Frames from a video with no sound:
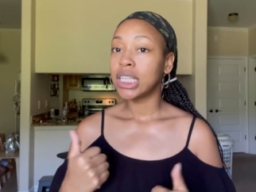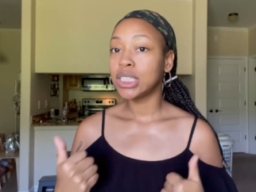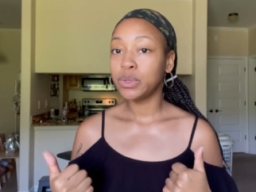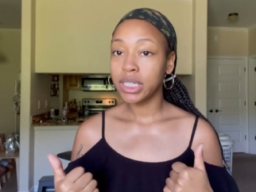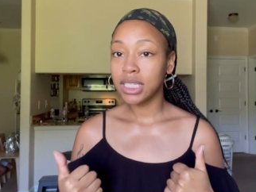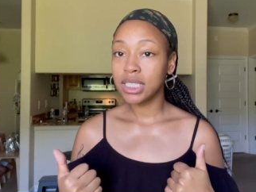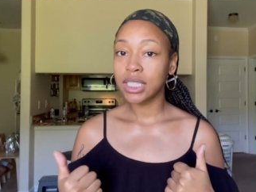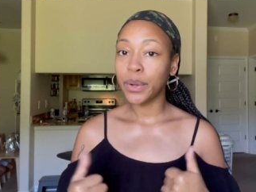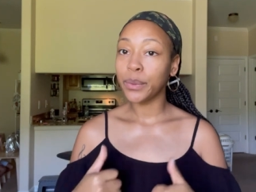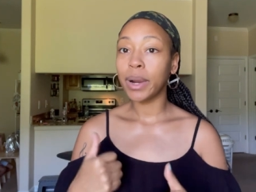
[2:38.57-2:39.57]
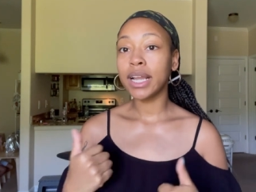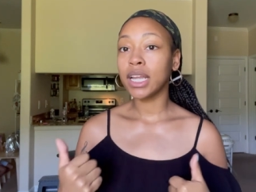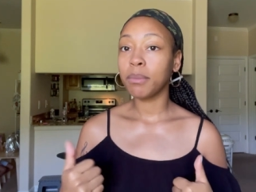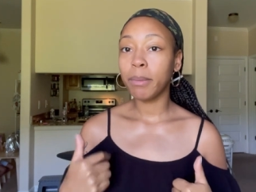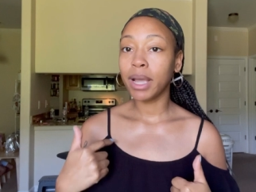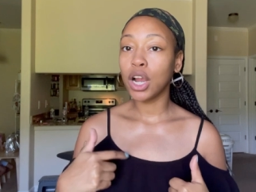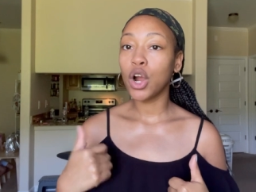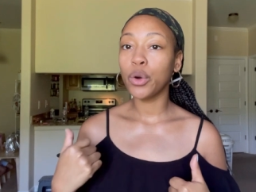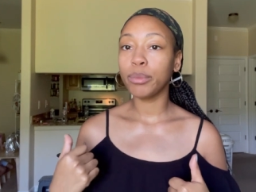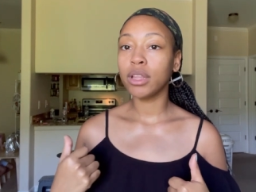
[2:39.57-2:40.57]
do this right now. I'm gonna make her
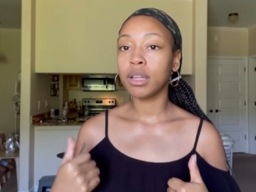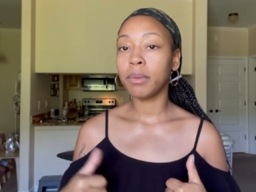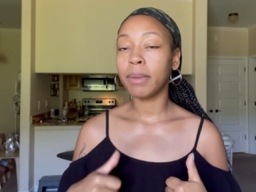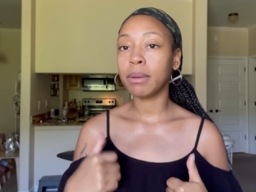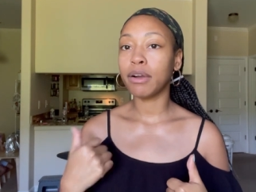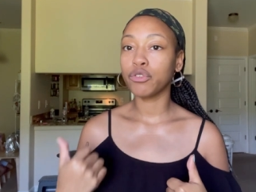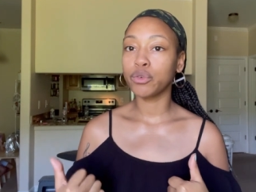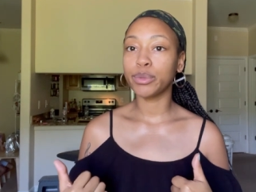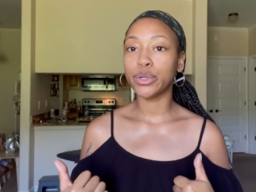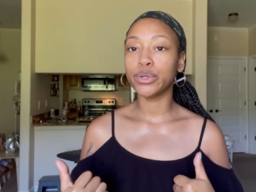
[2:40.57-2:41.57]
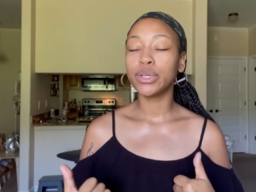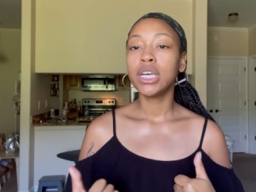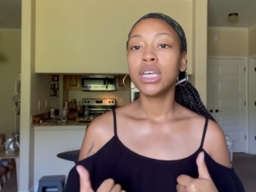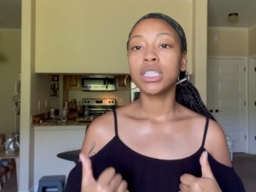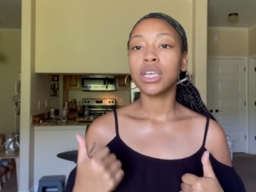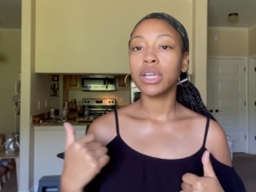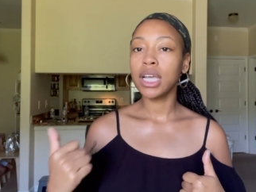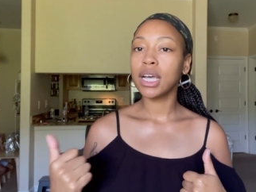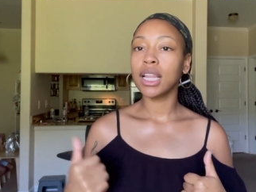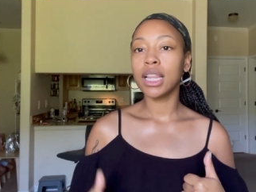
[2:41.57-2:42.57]
oatmeal and I'm gonna make my fruit bowl. So
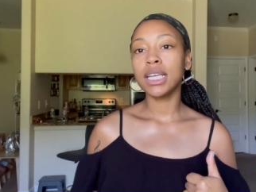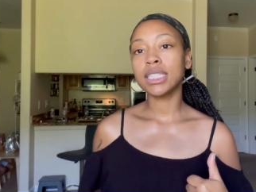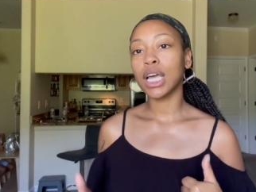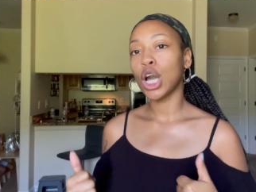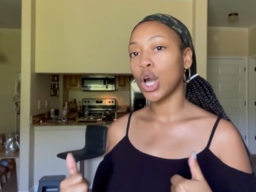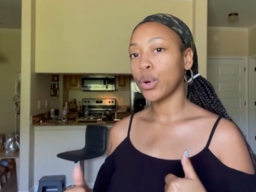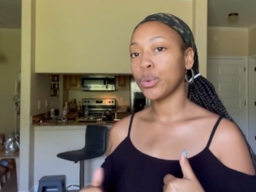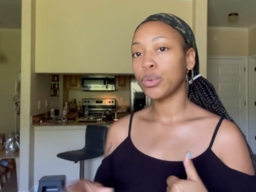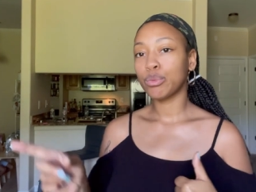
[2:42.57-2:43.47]
yeah, let's go.